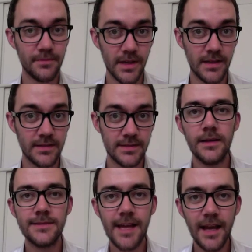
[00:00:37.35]
means.
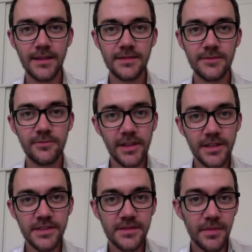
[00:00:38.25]
Text really just